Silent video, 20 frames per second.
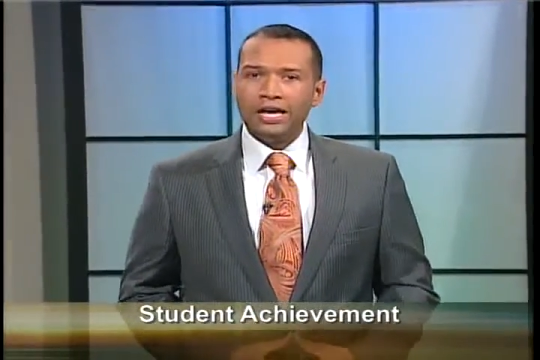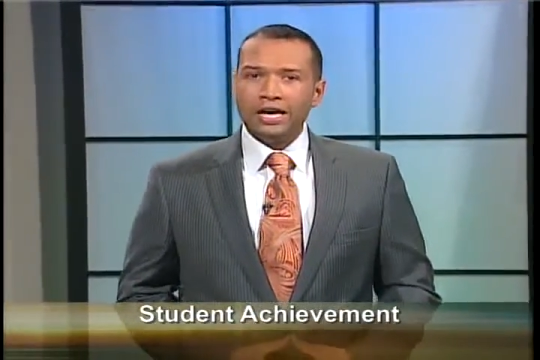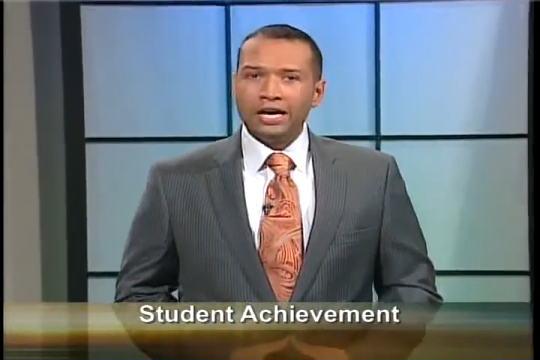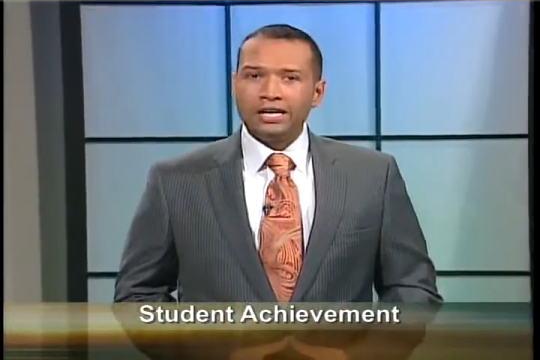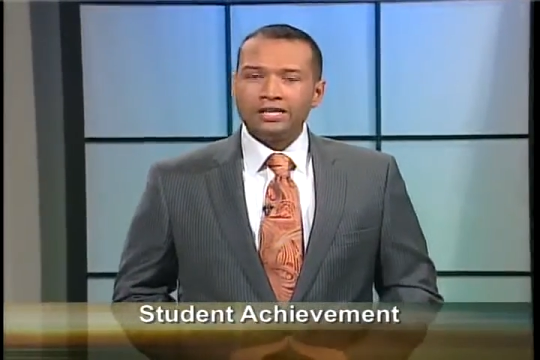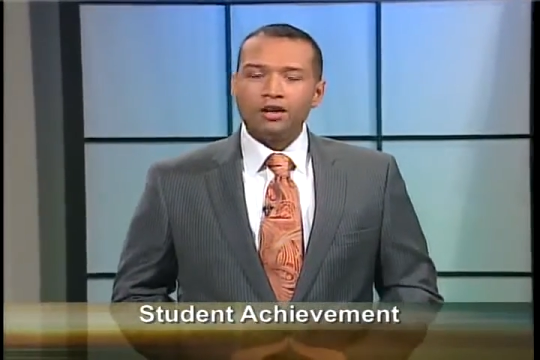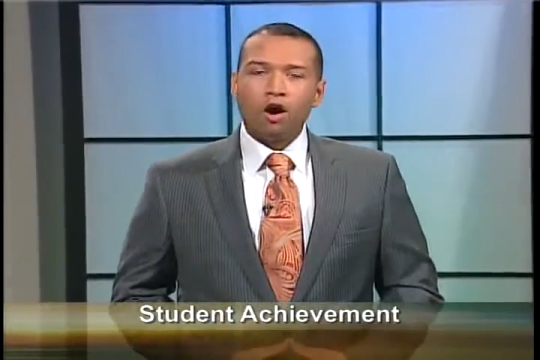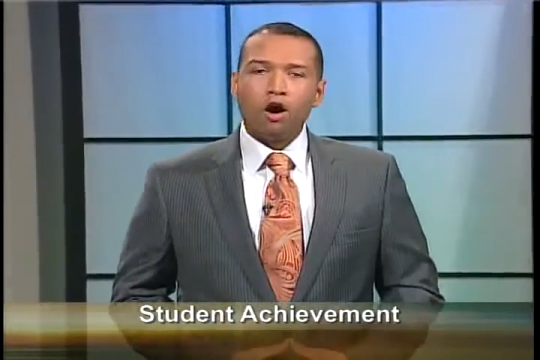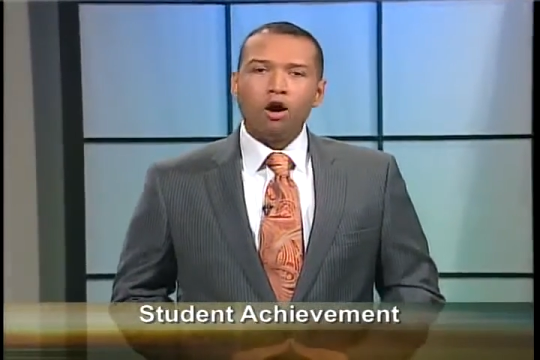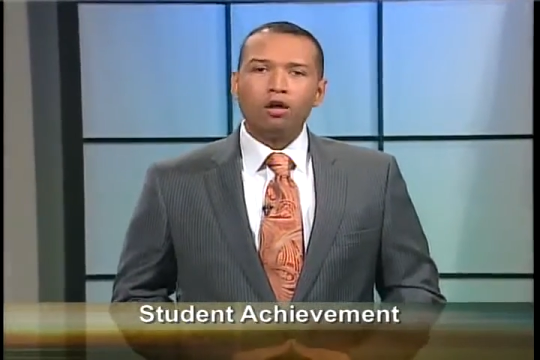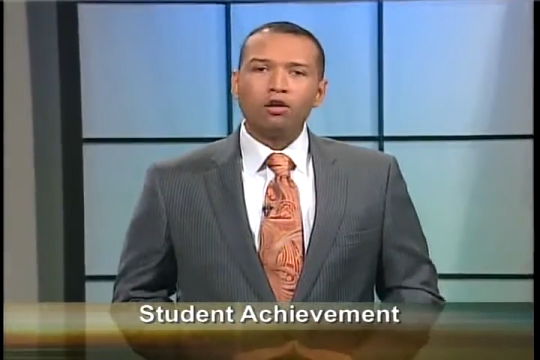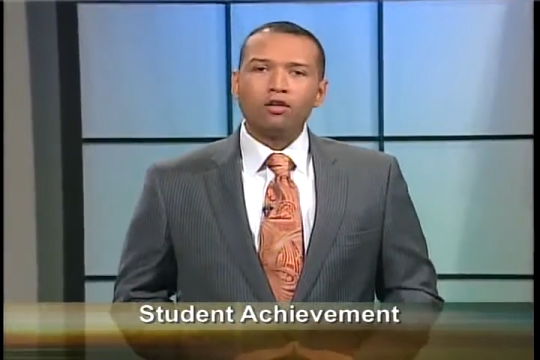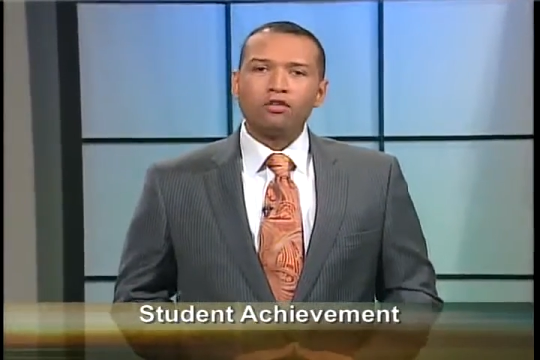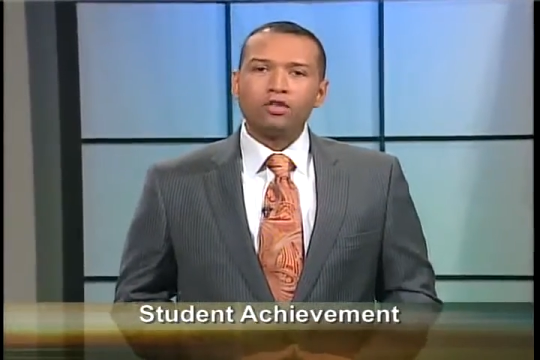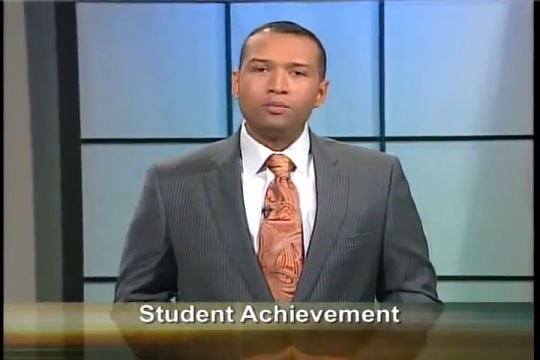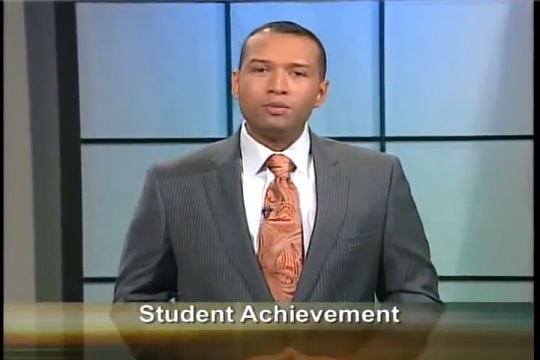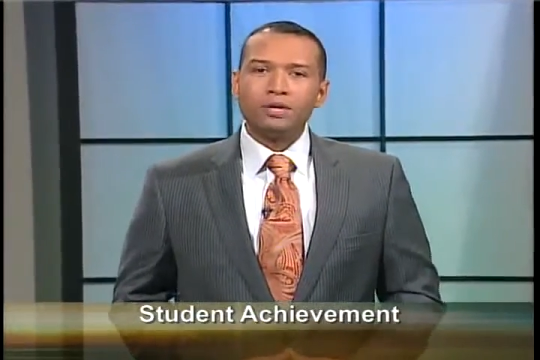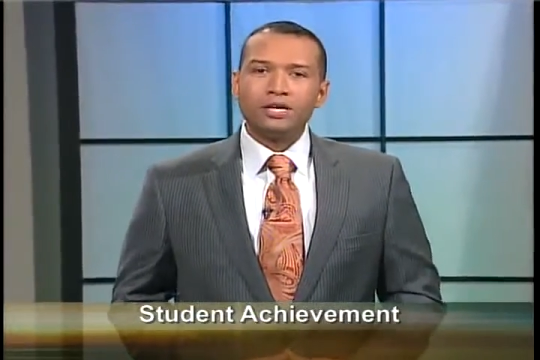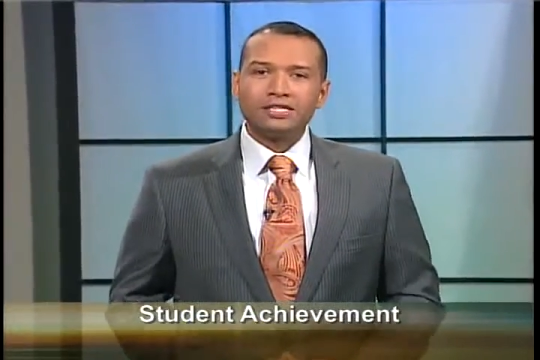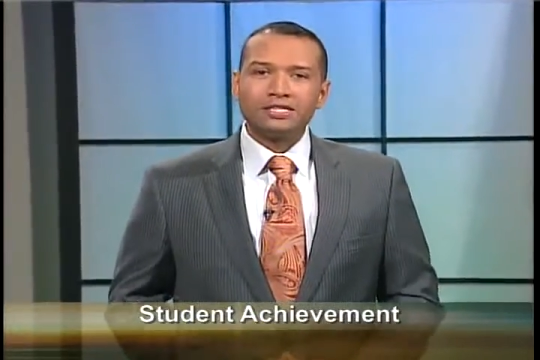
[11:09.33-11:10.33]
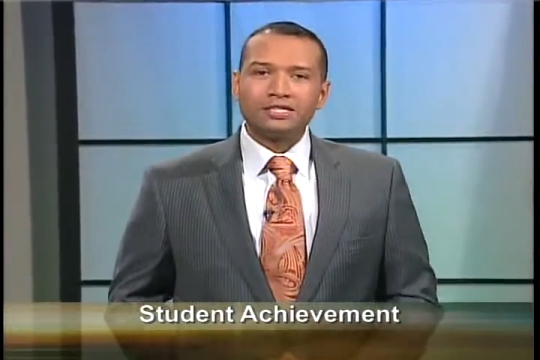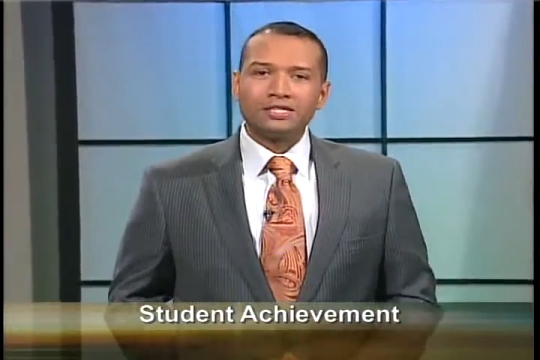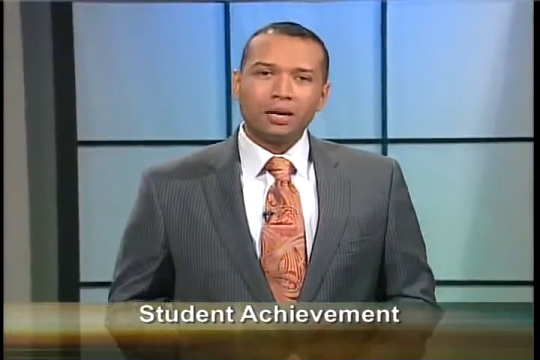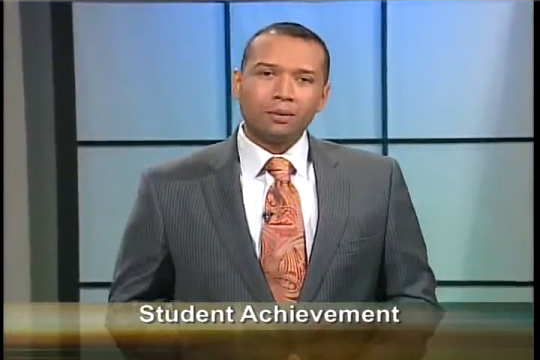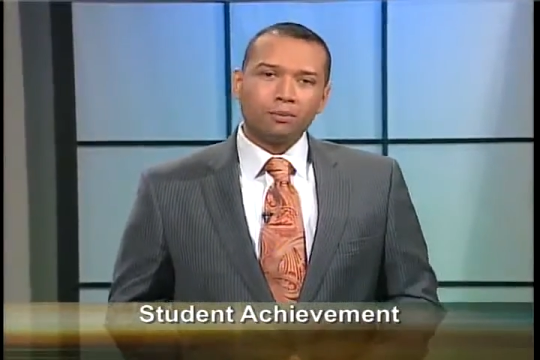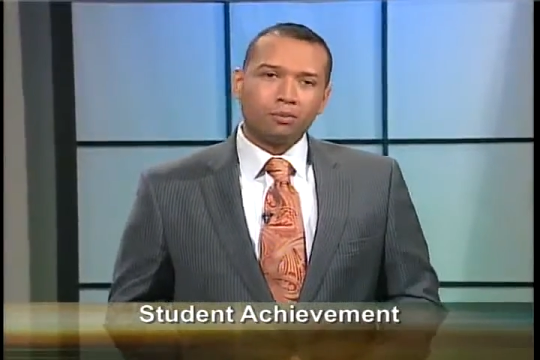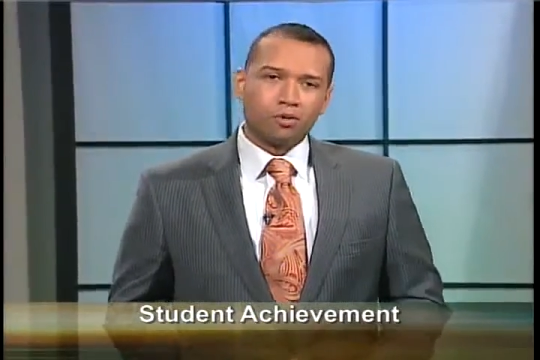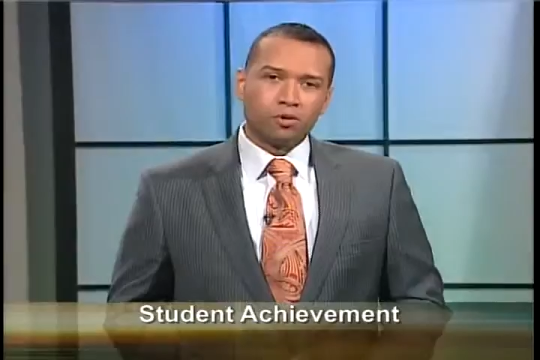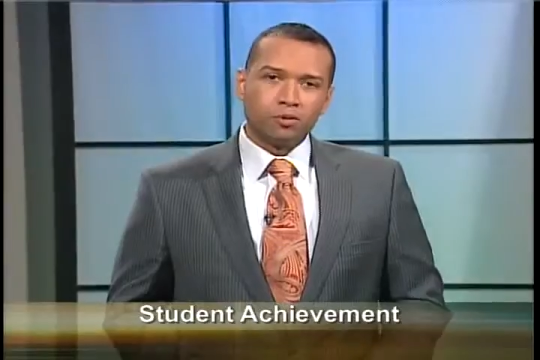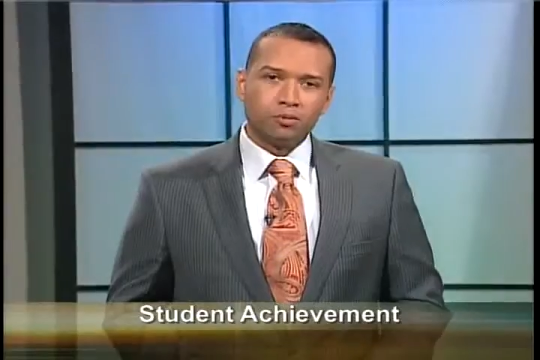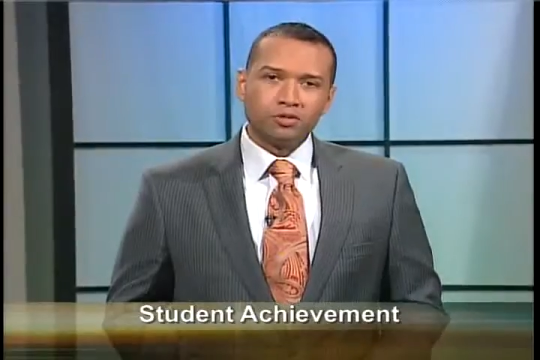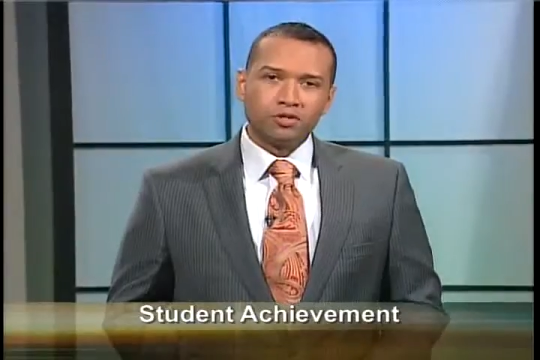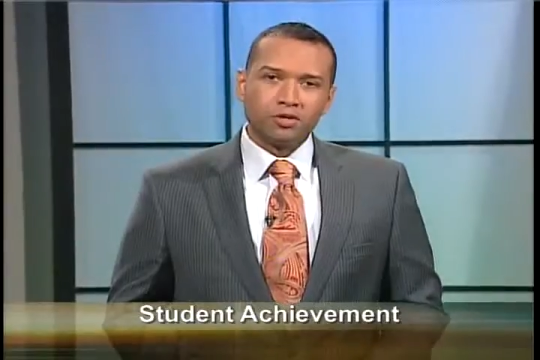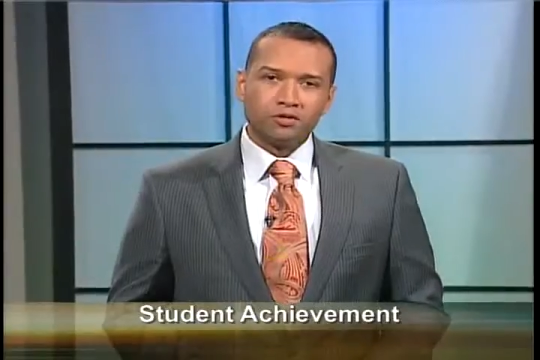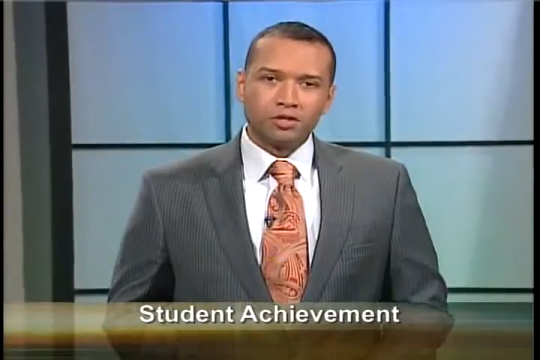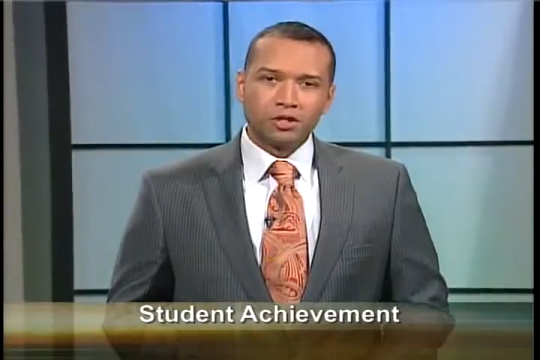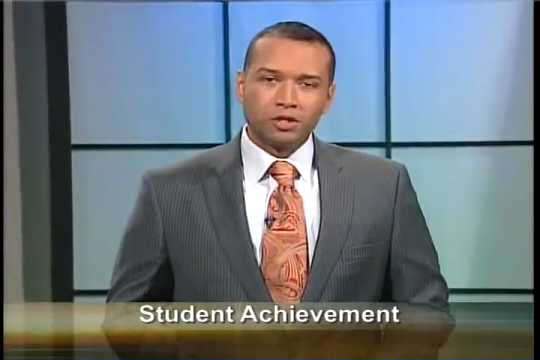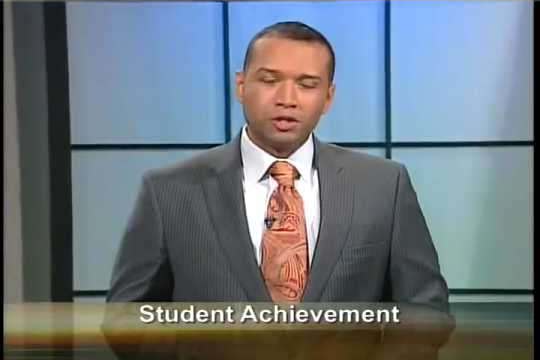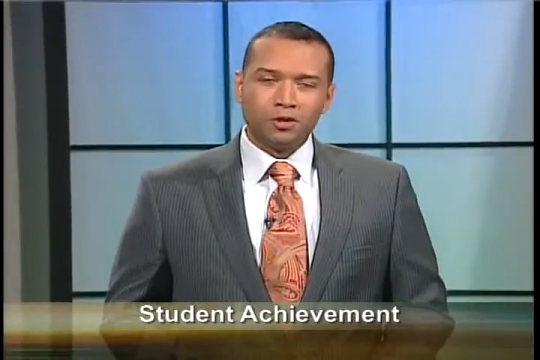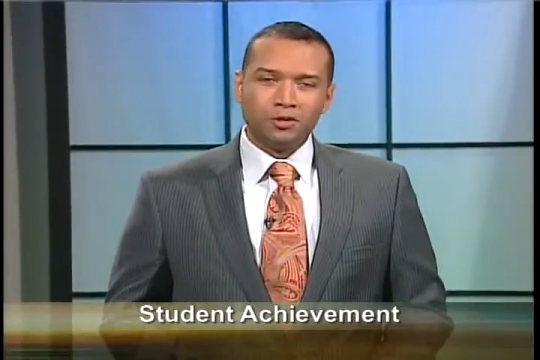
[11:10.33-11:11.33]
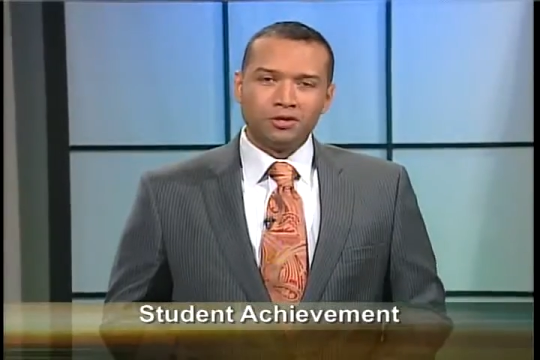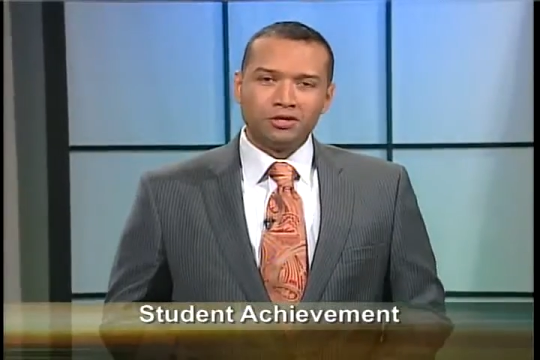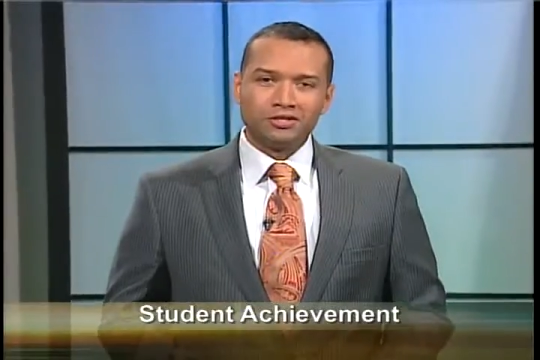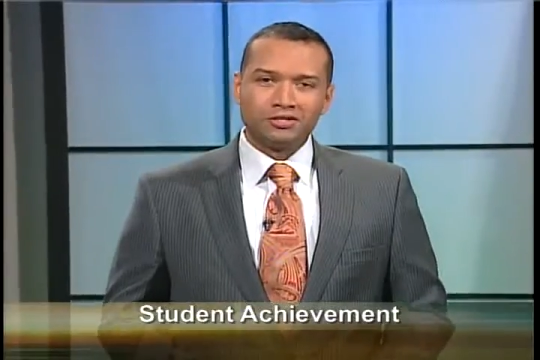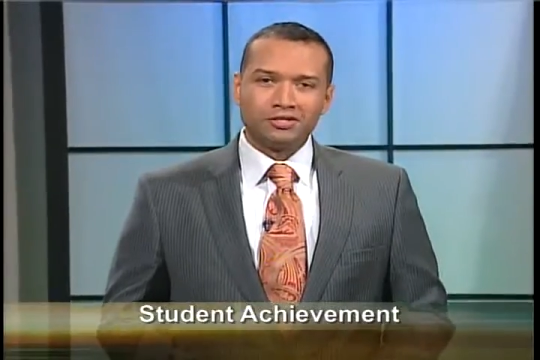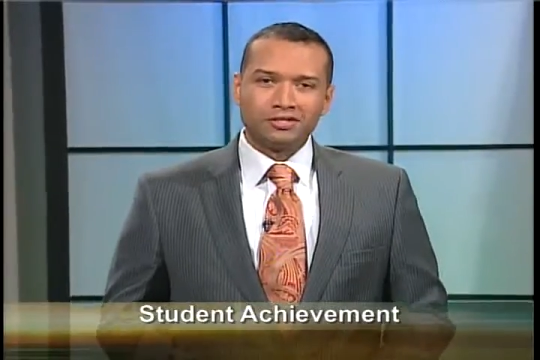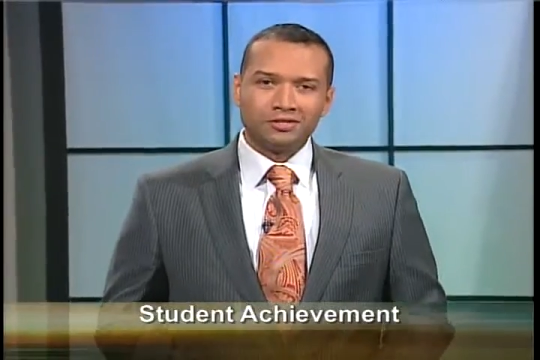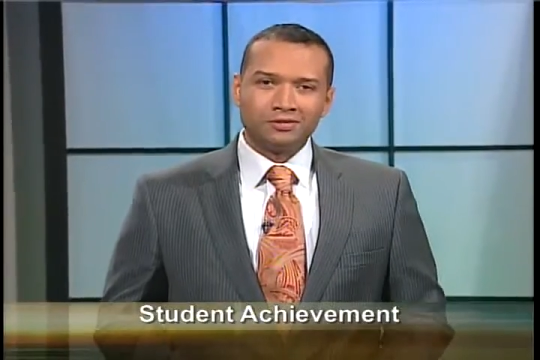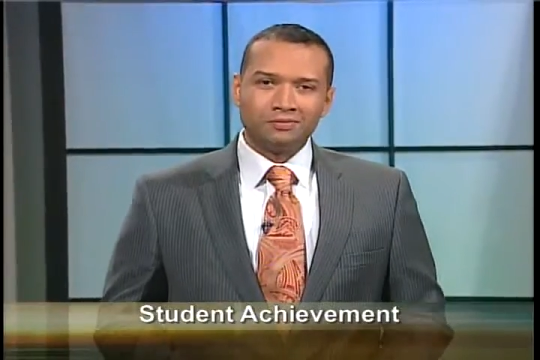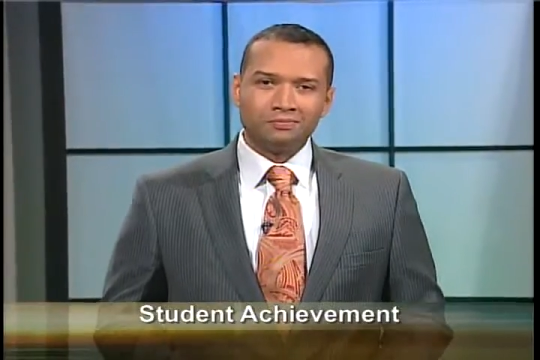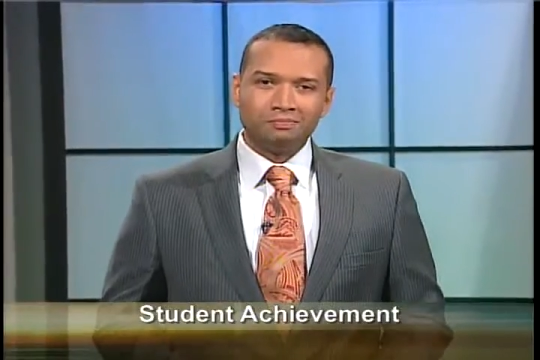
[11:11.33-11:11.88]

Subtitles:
and all of the many subgroups of students.